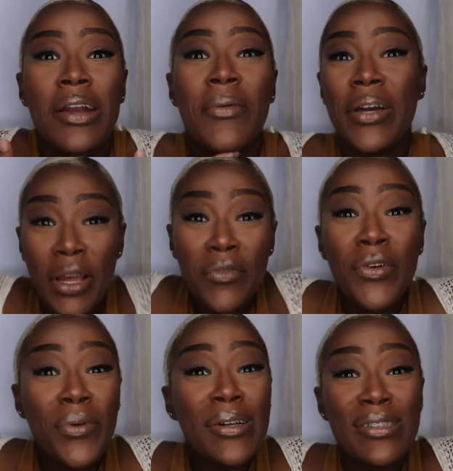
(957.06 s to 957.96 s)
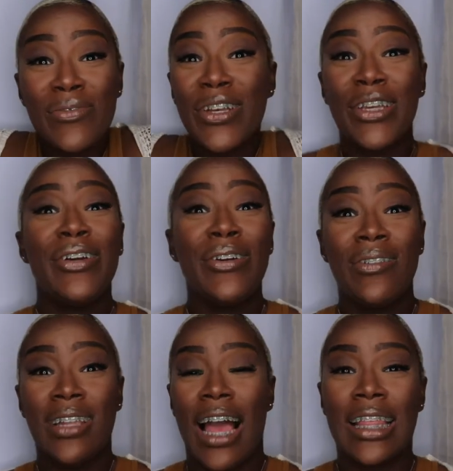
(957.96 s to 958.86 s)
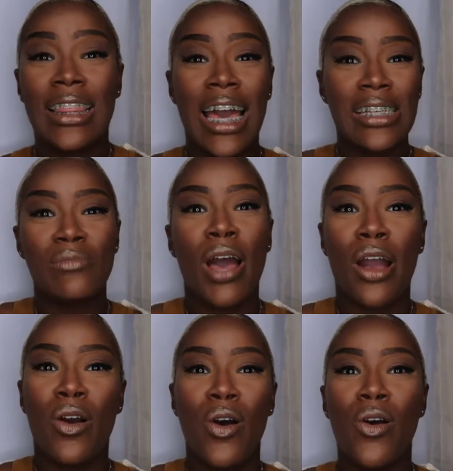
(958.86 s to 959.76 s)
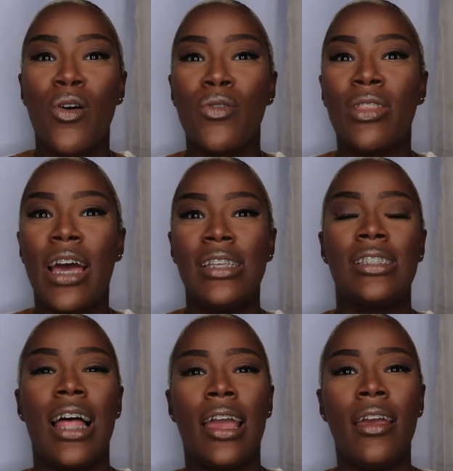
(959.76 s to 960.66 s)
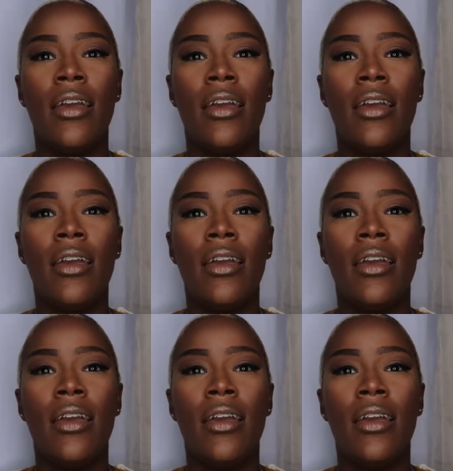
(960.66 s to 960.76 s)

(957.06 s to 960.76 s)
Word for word: whatever works for you. Like, that's my goal. That's like,